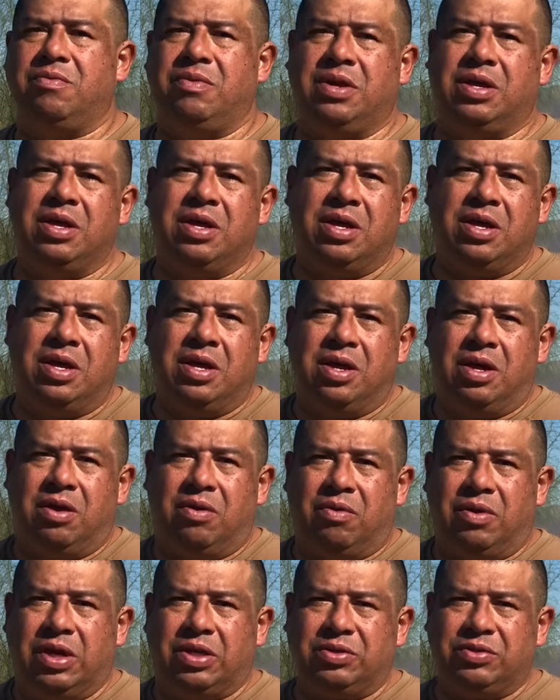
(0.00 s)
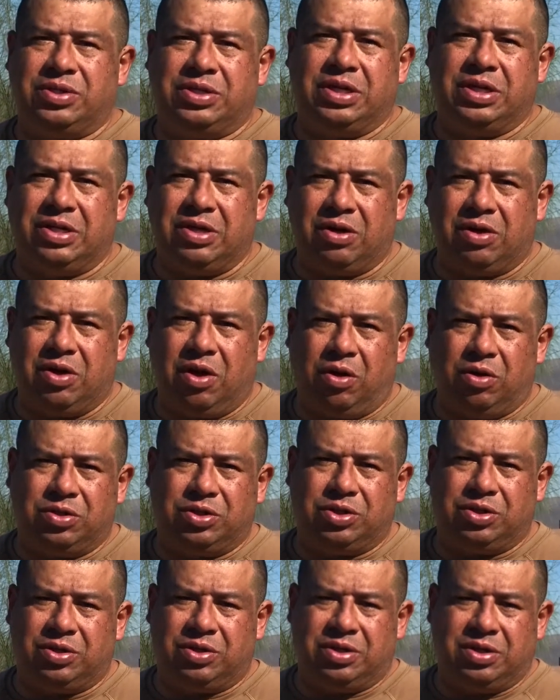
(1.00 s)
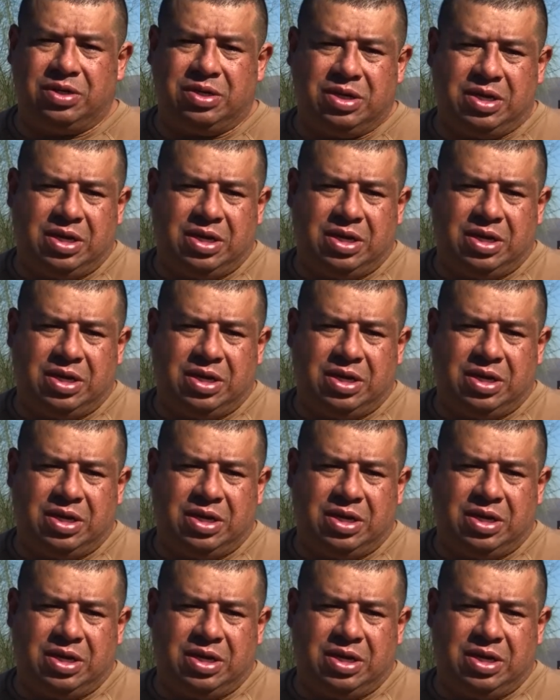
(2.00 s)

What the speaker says: we were interested in their culture.